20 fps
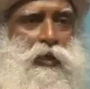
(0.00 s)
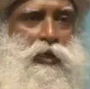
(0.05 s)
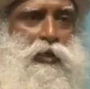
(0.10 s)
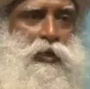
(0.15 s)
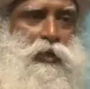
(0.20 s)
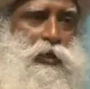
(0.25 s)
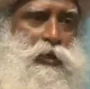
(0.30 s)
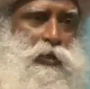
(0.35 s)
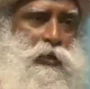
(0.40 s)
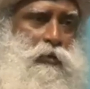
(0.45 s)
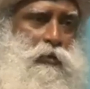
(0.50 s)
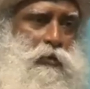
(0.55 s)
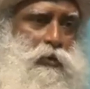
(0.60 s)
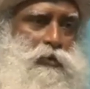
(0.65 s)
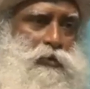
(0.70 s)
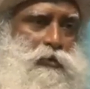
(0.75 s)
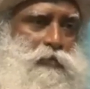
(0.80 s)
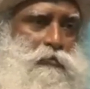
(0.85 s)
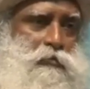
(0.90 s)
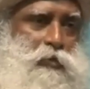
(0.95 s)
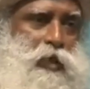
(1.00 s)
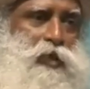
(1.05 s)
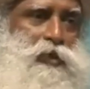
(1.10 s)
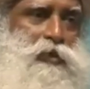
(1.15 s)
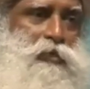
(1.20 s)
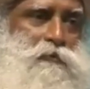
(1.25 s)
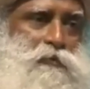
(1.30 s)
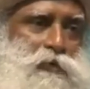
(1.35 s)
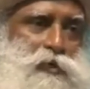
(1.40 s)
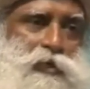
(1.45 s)
it can cause
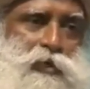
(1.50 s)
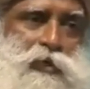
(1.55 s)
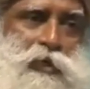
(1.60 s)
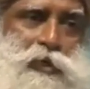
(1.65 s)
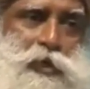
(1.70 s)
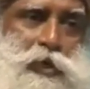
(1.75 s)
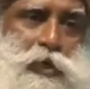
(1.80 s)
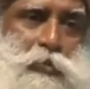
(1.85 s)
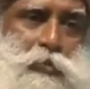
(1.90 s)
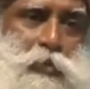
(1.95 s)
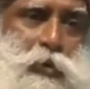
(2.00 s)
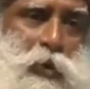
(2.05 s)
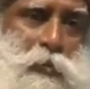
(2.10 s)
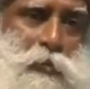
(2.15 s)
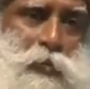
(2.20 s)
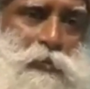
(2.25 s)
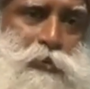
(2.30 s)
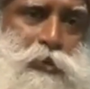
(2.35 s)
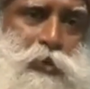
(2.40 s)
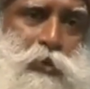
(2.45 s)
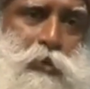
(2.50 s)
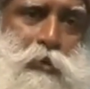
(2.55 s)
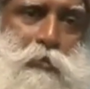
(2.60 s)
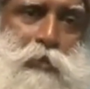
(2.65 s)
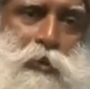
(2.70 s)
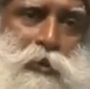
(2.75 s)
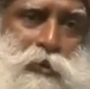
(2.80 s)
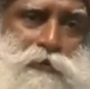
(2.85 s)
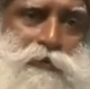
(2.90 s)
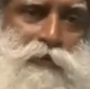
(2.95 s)
major physiological problems over a
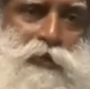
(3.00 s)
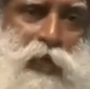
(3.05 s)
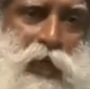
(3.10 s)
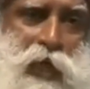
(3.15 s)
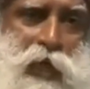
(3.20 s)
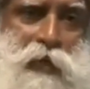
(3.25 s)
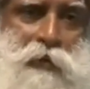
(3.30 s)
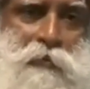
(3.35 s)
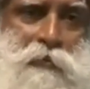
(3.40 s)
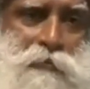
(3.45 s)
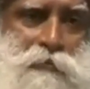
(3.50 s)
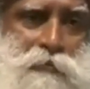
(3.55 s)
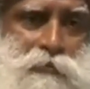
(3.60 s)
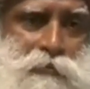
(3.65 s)
period of time.